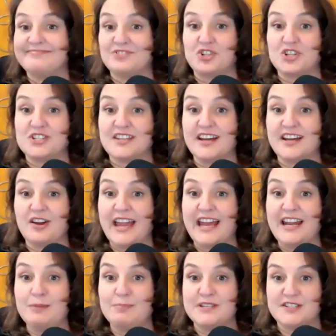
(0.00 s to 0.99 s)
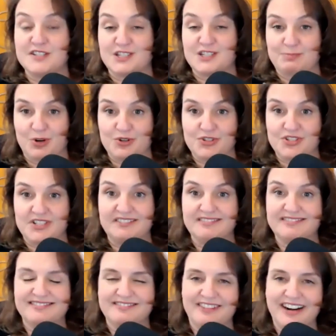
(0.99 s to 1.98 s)
just like any business
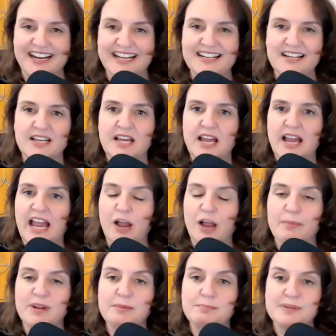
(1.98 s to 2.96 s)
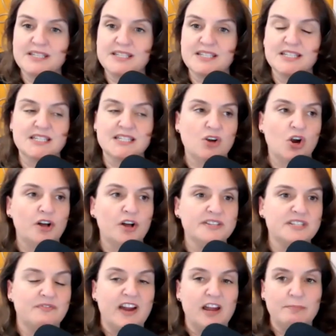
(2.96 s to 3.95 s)
person right how many business calls
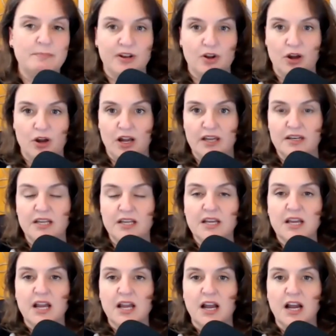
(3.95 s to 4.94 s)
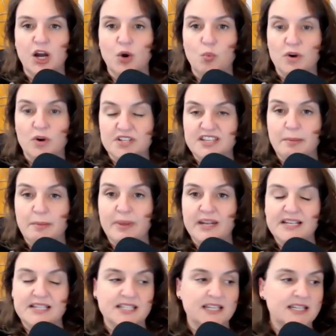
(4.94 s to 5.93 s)
have i been on uh, where
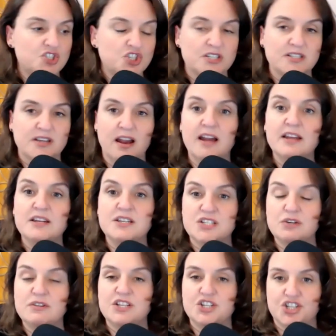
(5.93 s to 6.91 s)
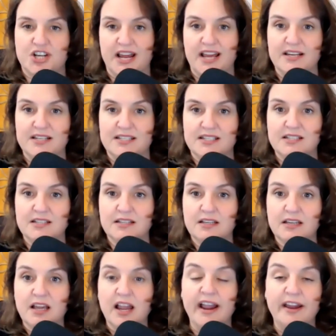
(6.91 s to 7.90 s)
somebody says just cut to the chase
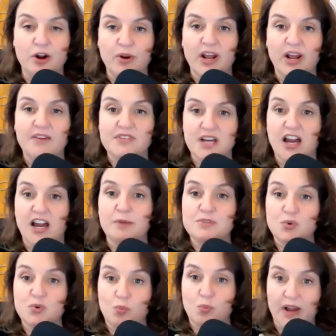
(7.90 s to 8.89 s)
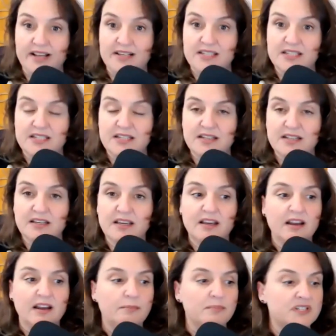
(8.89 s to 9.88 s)
i don't have time to waste
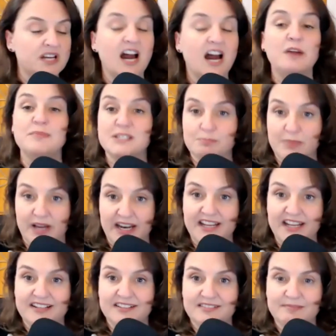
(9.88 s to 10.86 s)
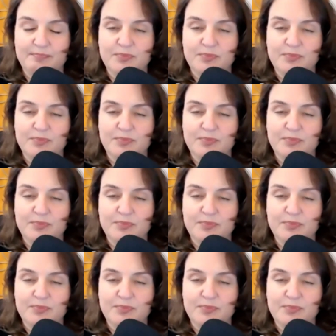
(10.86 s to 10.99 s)
time is money